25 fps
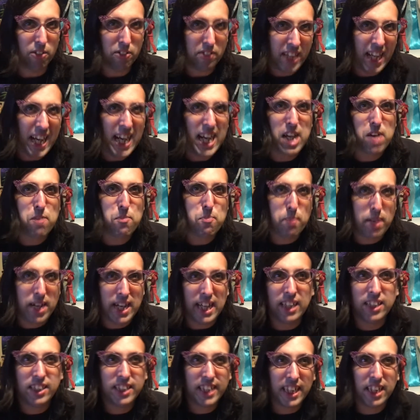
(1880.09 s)
tame
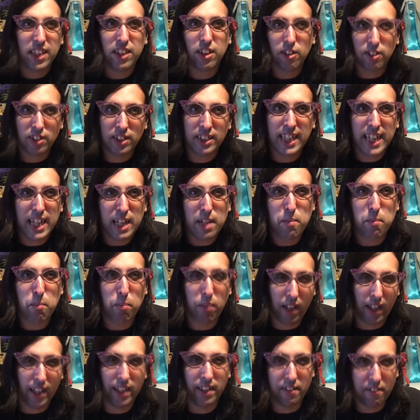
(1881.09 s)
PG-13
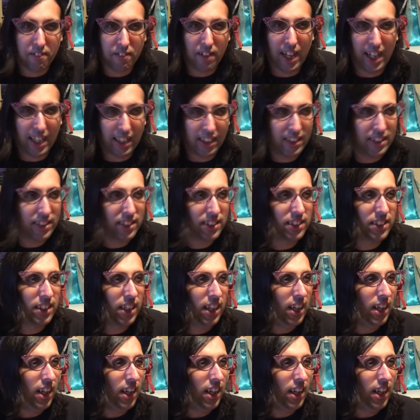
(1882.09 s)
blood and violence,